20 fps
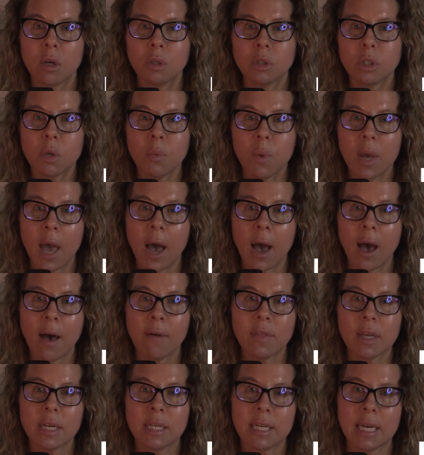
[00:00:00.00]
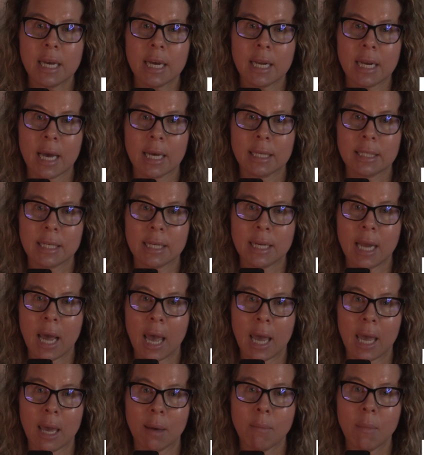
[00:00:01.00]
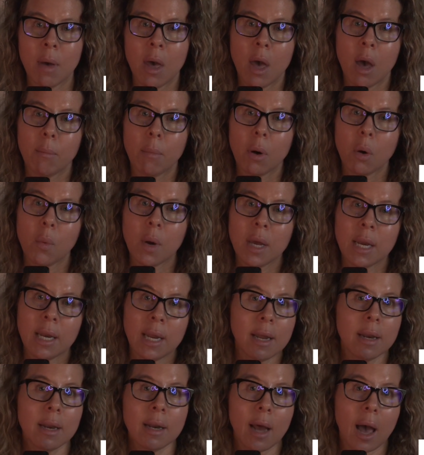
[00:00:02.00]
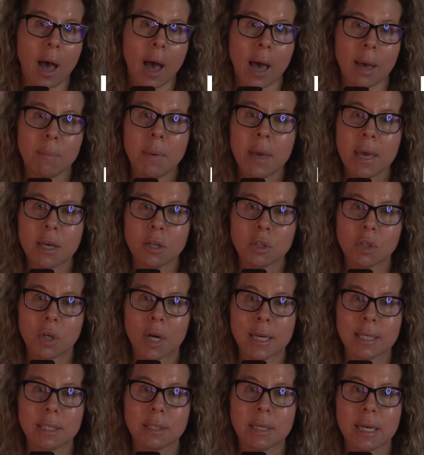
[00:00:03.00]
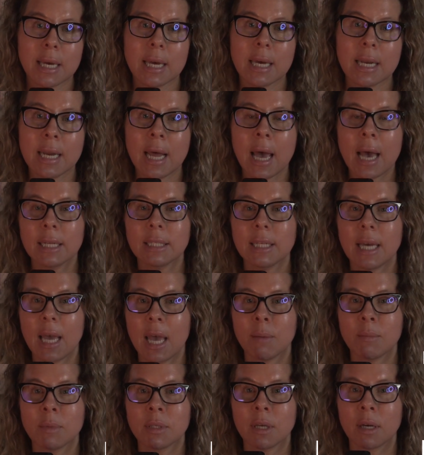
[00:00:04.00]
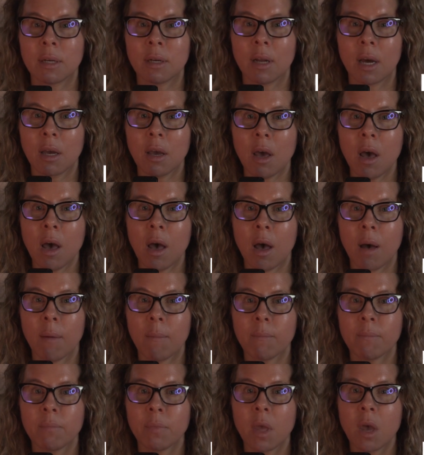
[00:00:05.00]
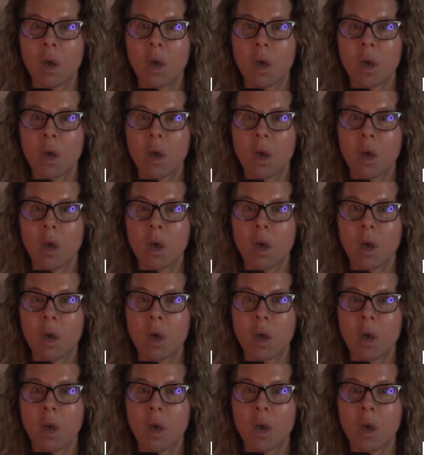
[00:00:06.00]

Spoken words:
So we have the DNS name, but we need an IP address to connect to Amazon.com.